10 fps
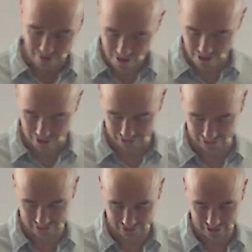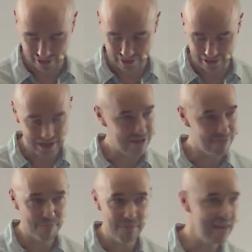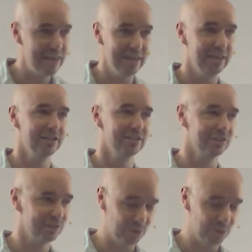first. Leave me to